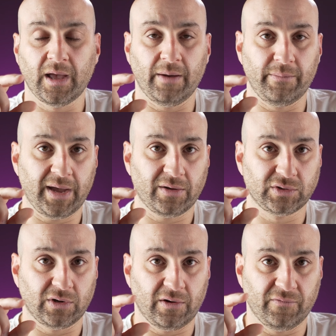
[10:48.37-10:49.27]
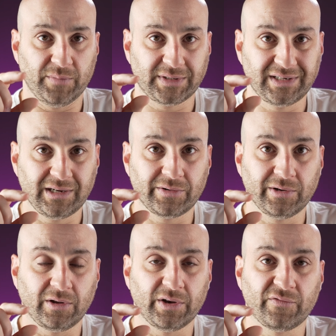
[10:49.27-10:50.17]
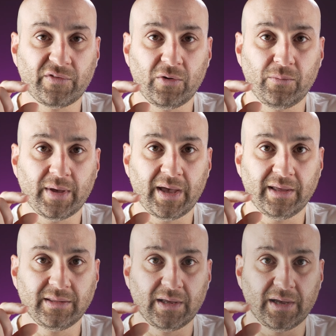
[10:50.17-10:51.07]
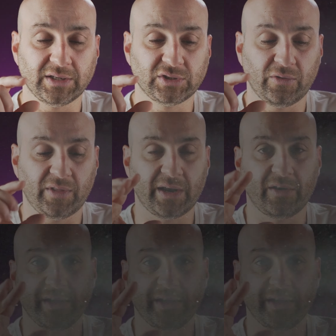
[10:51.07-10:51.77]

amount of material on a foam pad so that